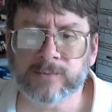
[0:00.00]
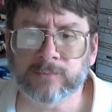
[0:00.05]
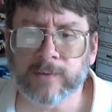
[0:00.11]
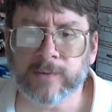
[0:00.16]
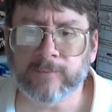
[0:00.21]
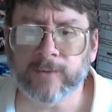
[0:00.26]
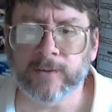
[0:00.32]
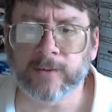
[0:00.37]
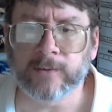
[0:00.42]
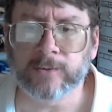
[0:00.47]

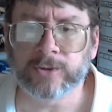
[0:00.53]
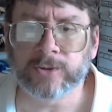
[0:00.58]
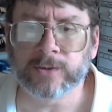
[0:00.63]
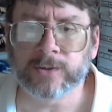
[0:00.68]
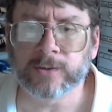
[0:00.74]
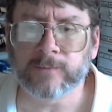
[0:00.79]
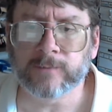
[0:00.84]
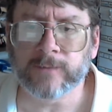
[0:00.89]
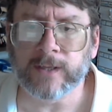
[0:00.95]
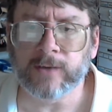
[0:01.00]

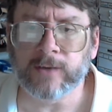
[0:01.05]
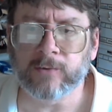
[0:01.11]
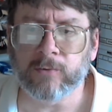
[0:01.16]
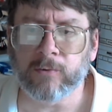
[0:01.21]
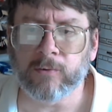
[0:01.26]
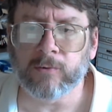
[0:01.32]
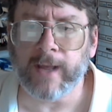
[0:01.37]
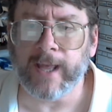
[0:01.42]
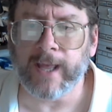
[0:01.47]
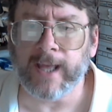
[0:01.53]
revolution of the
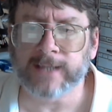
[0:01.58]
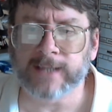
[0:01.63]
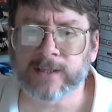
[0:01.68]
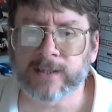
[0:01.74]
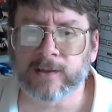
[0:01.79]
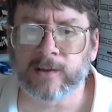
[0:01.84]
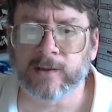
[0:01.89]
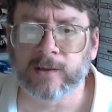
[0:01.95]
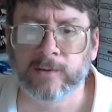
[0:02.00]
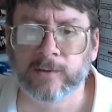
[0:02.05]
crass,
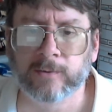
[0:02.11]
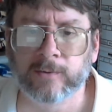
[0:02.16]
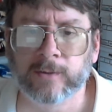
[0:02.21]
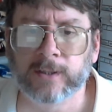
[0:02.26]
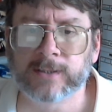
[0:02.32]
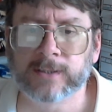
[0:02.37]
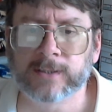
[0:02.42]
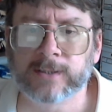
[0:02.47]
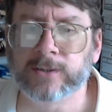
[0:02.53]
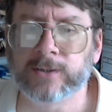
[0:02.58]

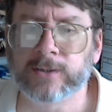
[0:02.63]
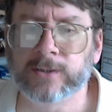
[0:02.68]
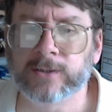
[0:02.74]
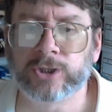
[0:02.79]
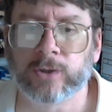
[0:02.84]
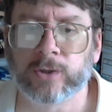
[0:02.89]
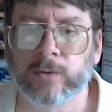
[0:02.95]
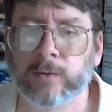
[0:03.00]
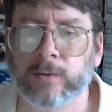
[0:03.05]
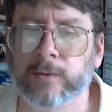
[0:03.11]
clueless, and
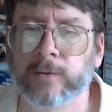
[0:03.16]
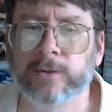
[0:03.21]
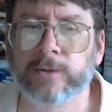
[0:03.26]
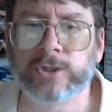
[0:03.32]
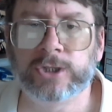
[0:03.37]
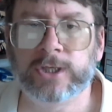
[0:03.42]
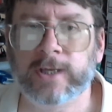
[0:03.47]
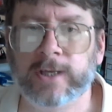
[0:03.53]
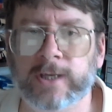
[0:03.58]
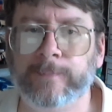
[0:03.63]

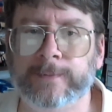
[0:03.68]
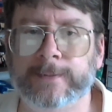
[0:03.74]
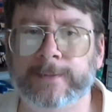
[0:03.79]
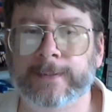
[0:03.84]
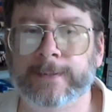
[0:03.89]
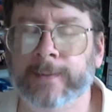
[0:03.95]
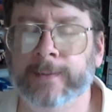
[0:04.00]
shoulder-chipped?